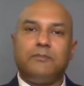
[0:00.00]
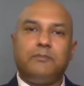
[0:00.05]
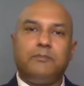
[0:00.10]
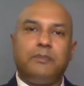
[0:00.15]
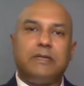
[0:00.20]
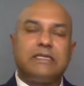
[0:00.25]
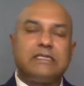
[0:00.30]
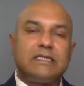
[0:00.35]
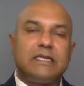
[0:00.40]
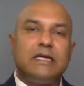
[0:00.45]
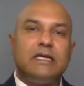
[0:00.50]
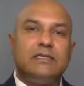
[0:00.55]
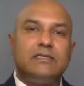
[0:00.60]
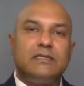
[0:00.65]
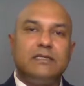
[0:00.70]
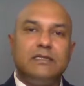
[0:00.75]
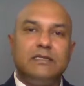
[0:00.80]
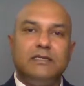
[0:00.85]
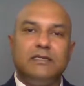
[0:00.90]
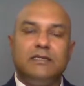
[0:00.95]

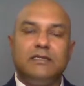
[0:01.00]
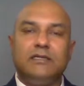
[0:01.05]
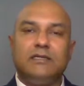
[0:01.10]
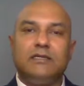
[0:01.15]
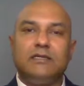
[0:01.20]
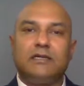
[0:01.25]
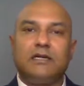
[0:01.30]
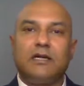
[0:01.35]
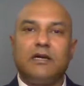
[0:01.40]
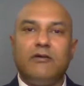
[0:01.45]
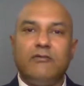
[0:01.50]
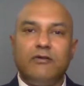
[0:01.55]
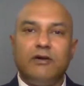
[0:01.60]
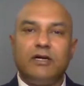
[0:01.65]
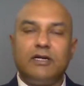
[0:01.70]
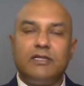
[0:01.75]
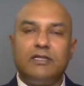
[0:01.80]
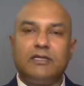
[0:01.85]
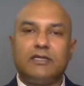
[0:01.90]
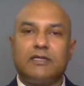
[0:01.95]
precisely covered the